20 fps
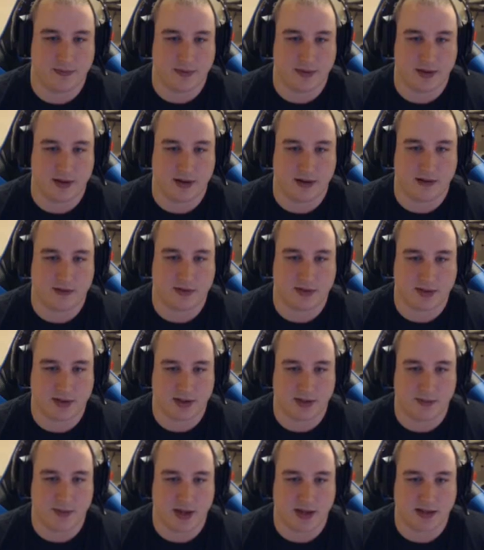It
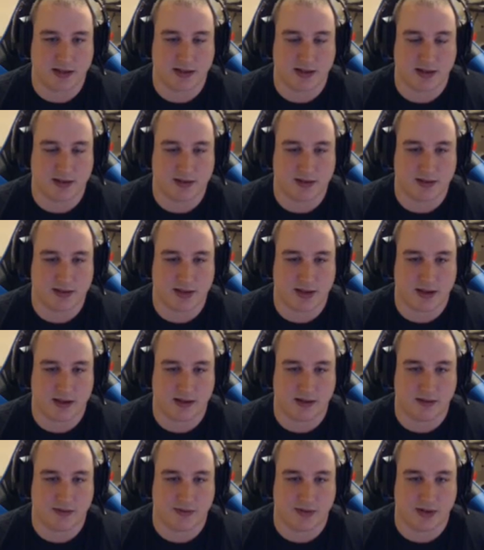obviously makes sense that
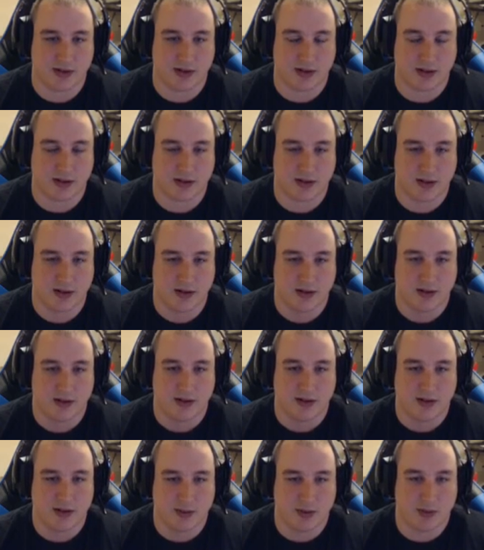if you're
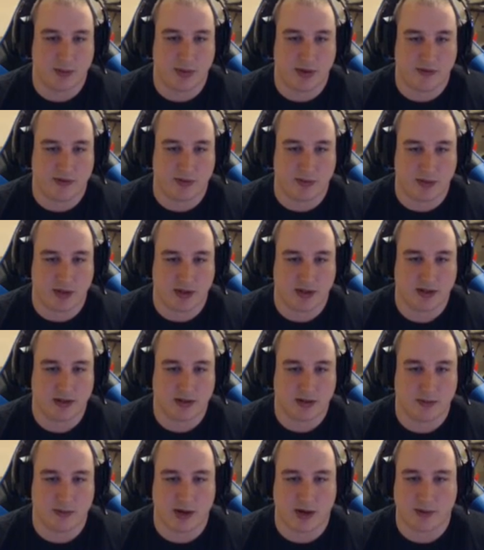doing
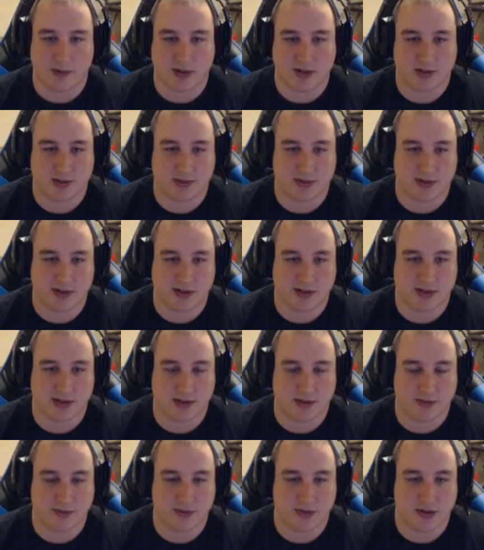PvP, you might want to switch this
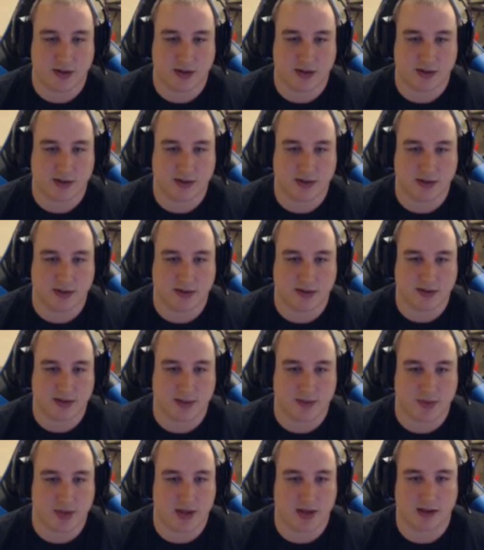out for
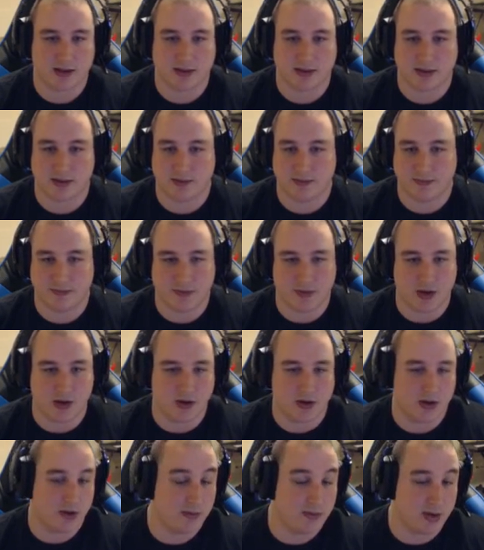something. You
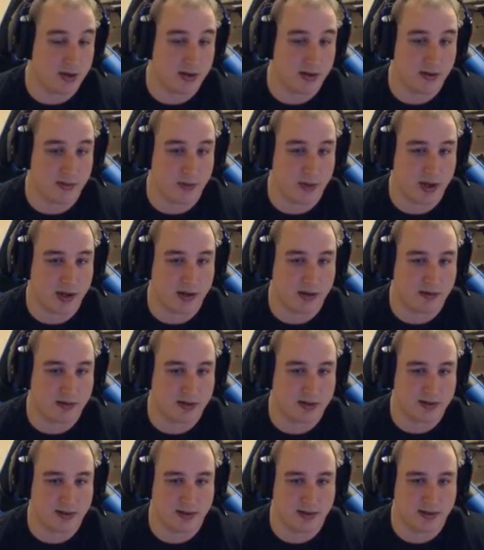could put an awakened
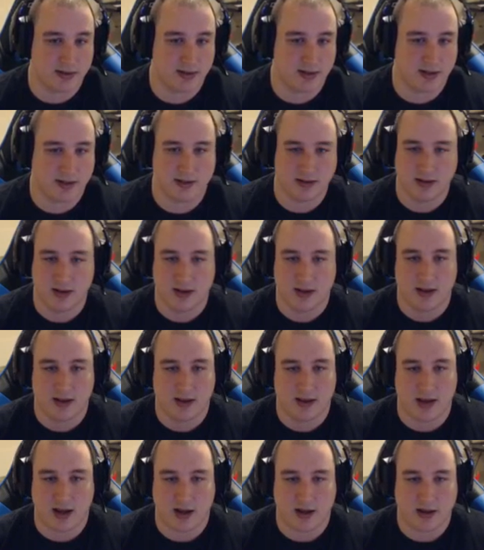crystal in there.
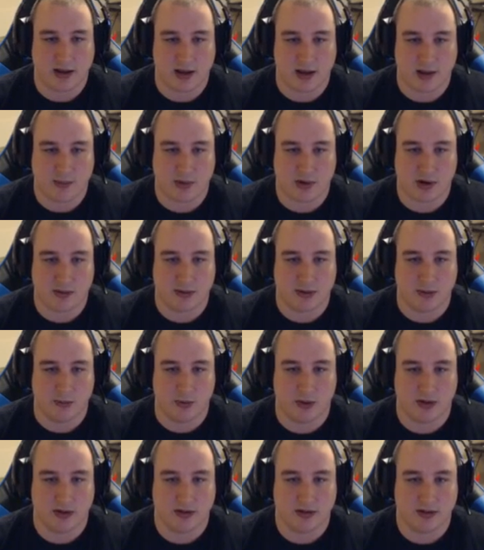I probably
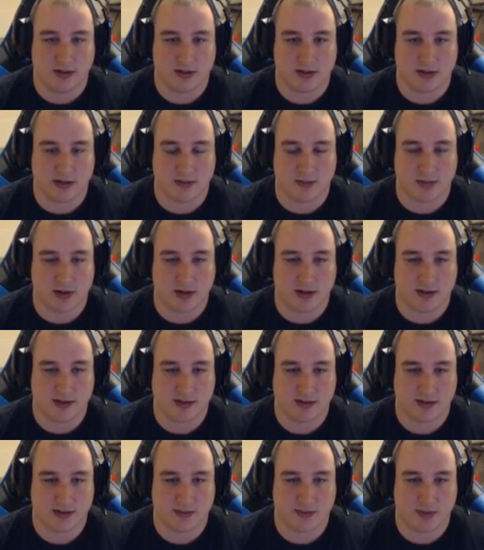wouldn't into the
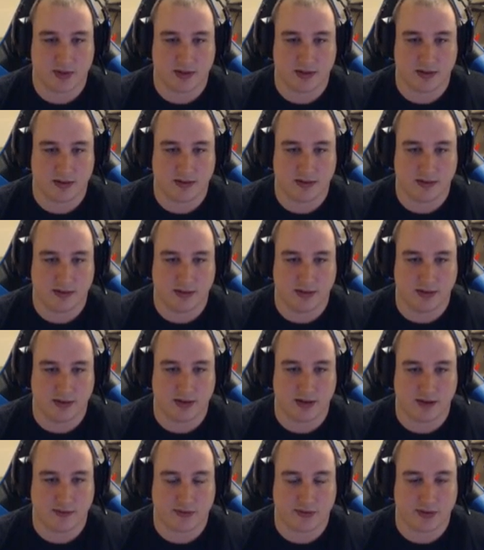bronze, but you can
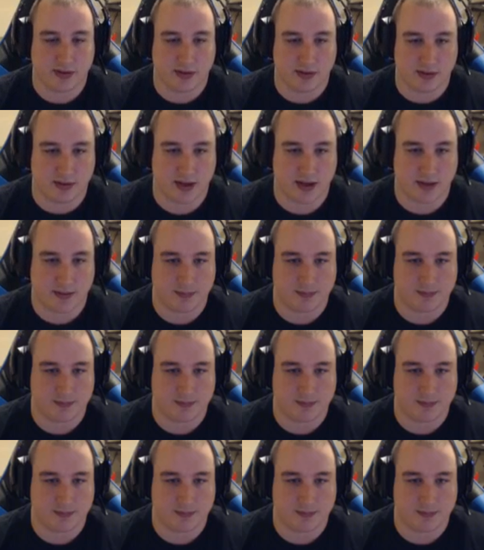definitely do that.